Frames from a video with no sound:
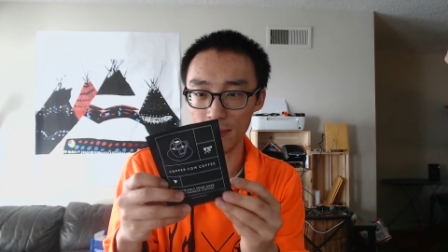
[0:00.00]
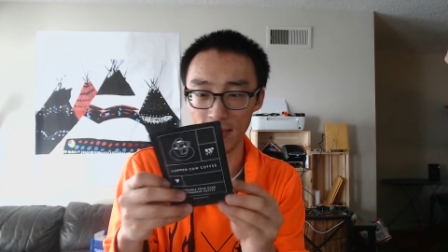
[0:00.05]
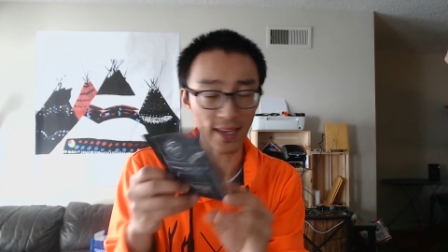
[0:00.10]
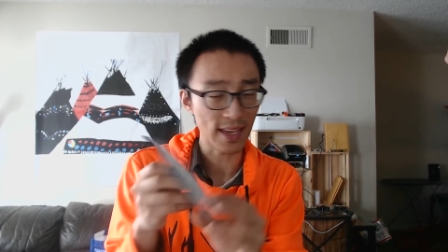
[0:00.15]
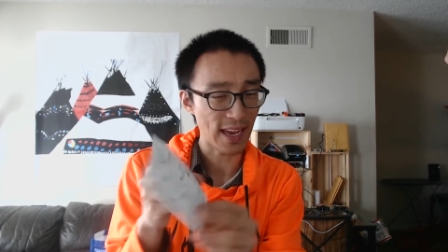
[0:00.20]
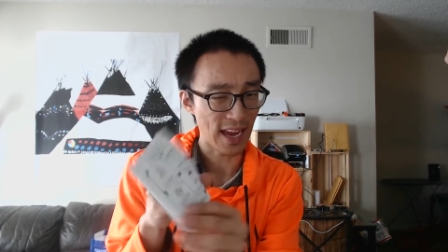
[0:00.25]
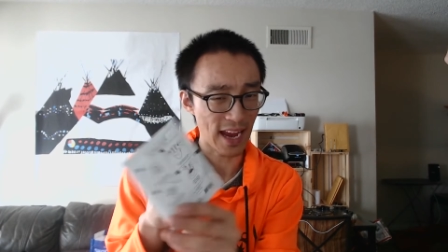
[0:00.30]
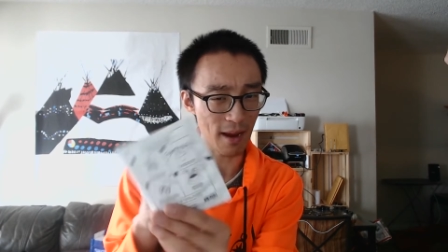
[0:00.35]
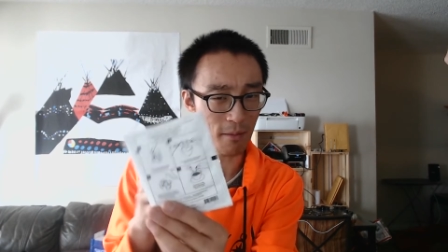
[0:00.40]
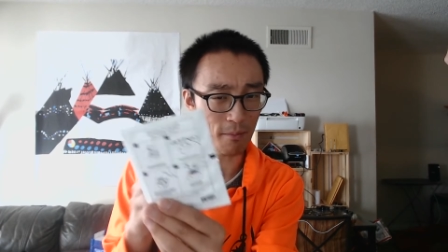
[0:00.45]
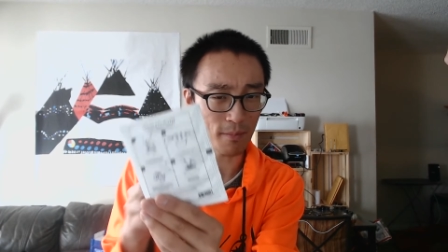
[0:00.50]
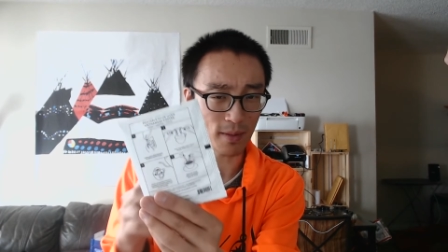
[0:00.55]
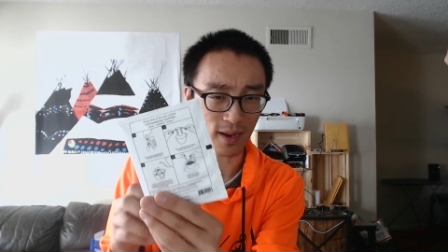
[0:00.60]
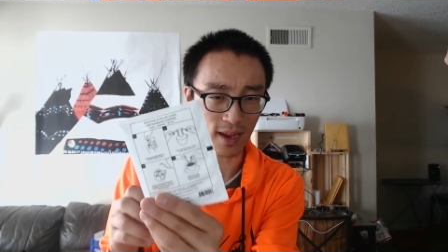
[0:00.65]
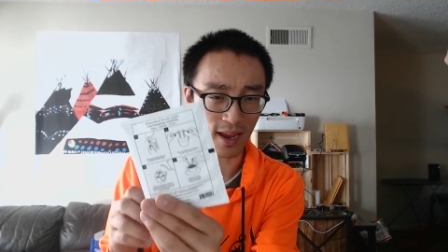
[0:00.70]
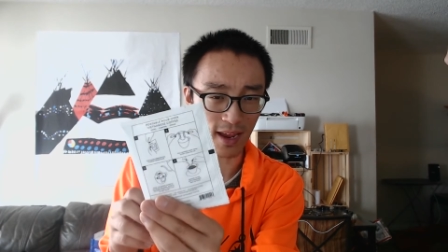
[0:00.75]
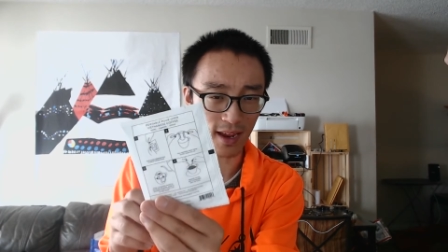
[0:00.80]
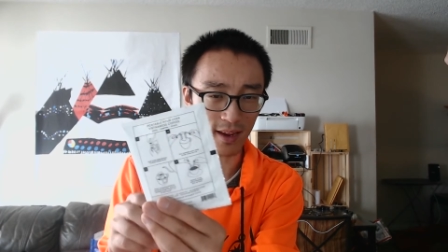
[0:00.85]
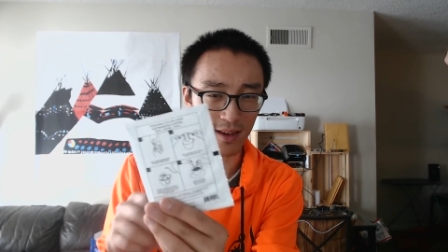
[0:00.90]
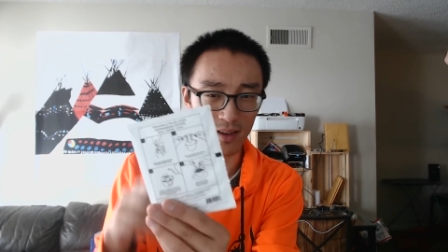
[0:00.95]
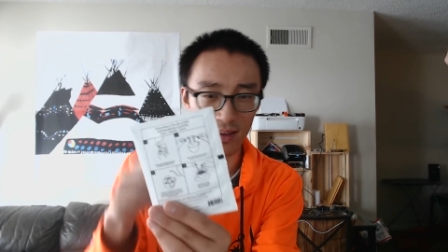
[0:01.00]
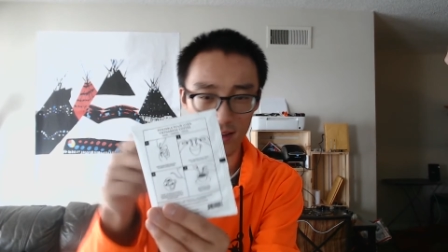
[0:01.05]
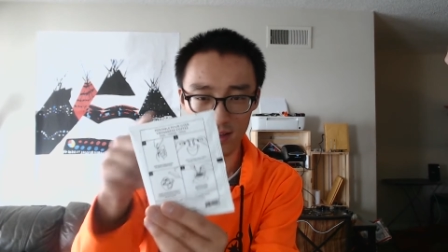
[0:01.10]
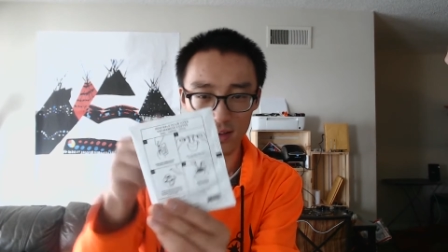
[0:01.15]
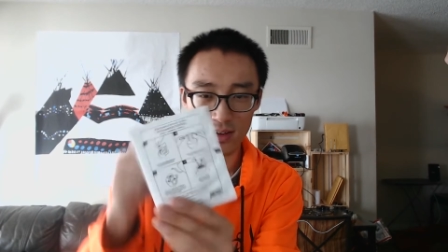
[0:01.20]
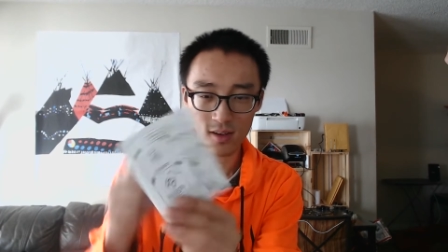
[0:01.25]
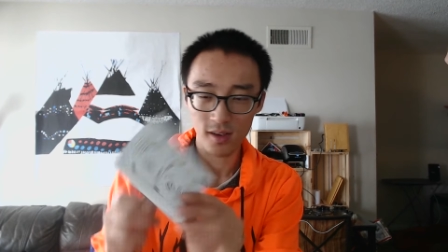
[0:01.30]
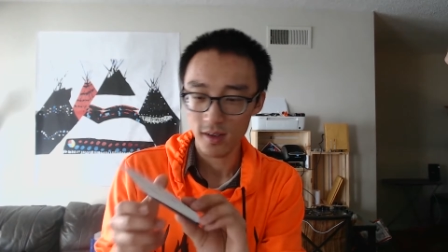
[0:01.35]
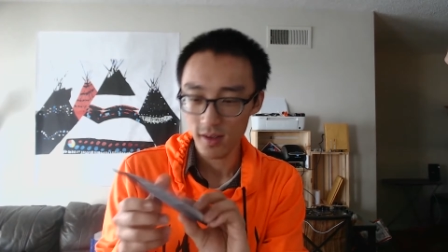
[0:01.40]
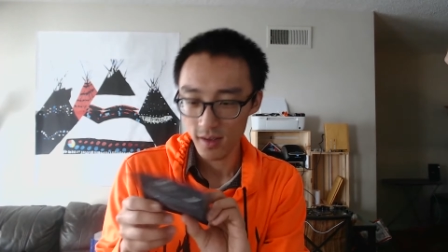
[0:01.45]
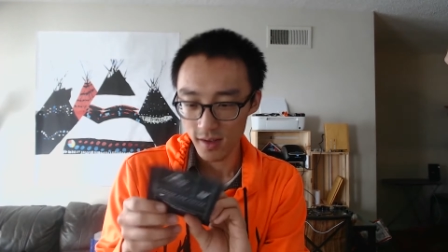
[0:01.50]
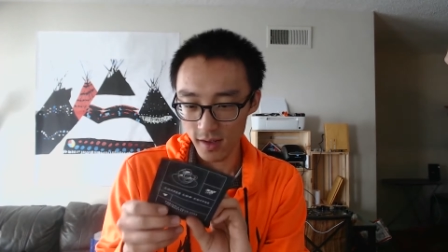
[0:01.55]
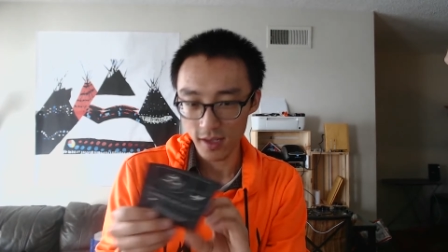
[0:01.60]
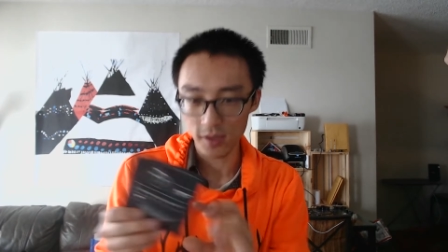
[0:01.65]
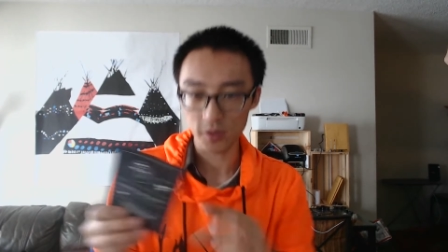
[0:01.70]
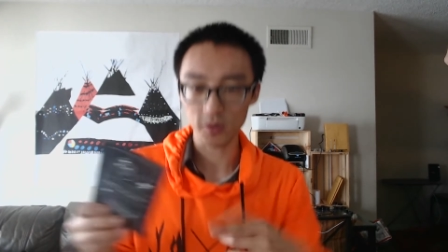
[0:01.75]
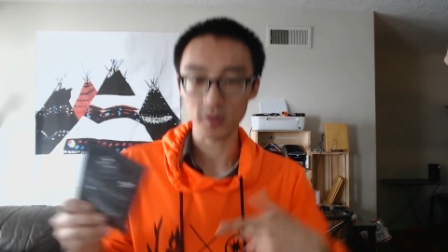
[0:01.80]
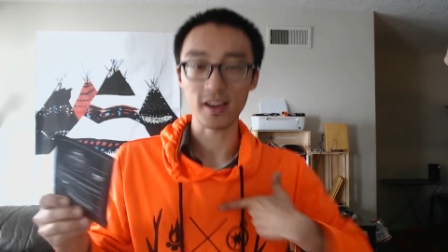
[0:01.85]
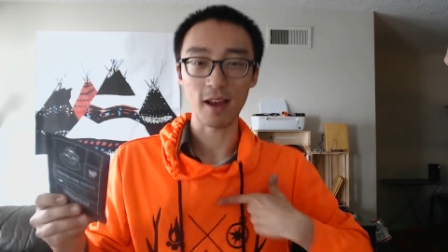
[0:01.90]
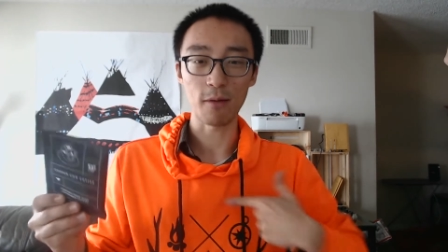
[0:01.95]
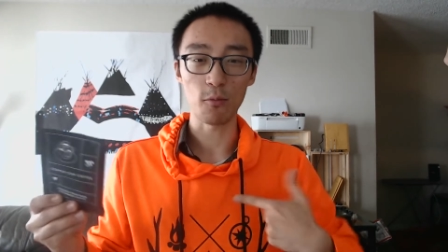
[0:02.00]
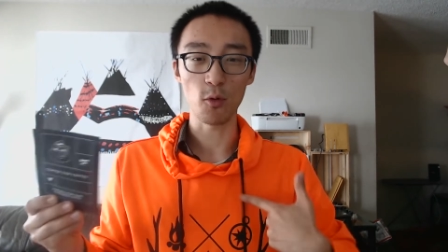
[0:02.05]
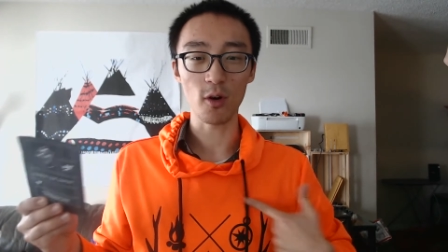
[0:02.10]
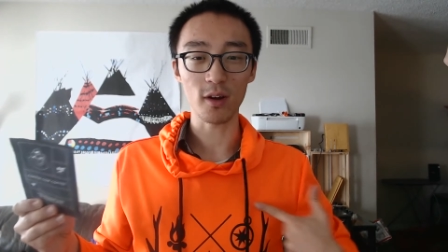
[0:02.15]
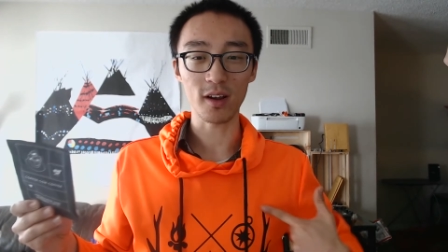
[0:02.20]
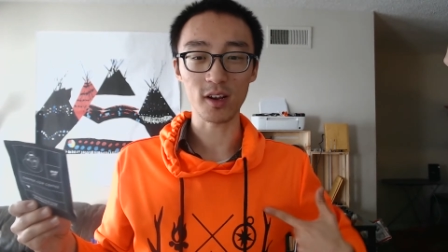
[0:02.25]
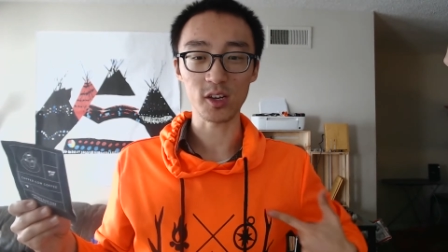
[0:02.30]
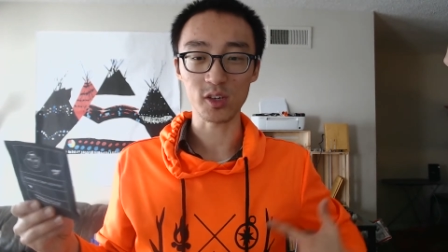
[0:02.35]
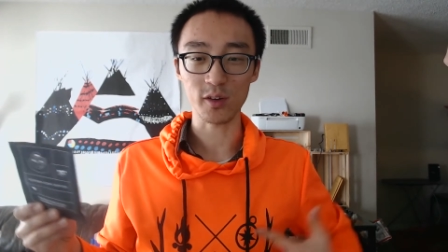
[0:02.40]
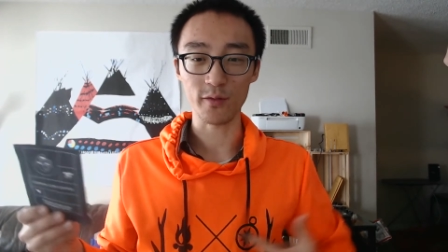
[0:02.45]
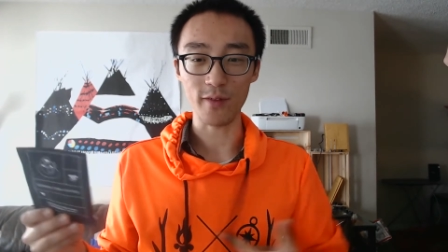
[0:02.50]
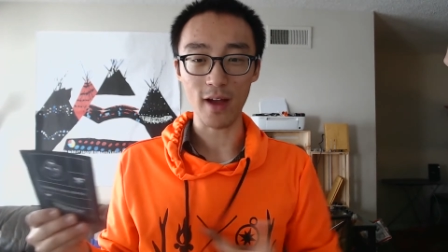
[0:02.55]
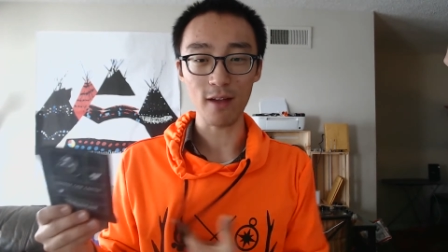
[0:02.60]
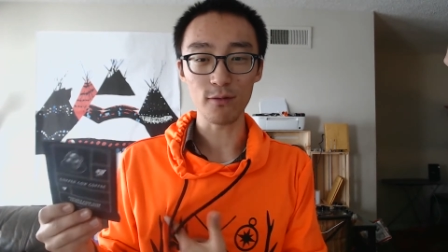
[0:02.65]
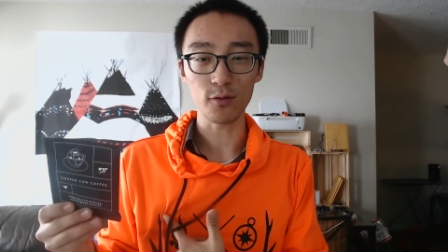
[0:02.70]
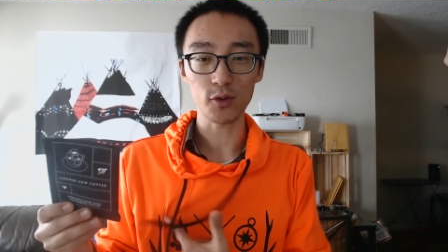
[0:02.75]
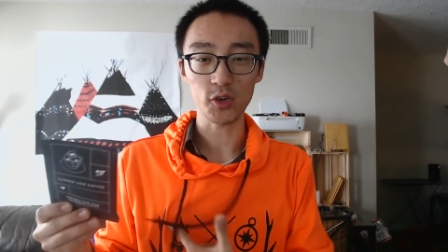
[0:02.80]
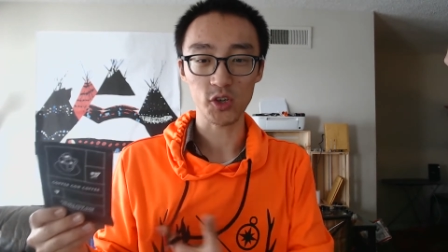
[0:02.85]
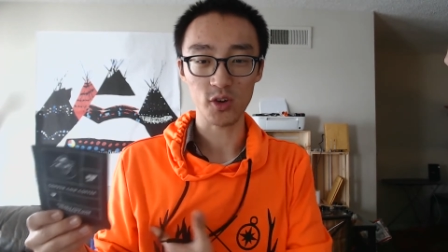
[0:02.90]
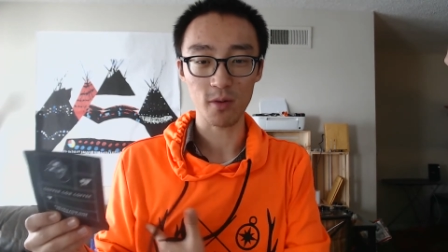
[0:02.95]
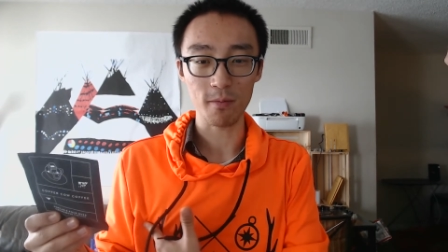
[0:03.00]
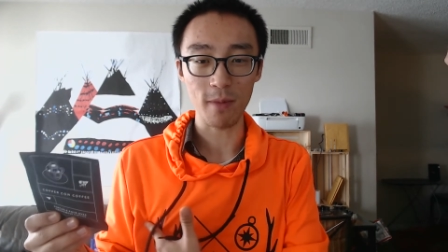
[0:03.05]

Camping, eh? Interesting. I'm wearing a survival shirt.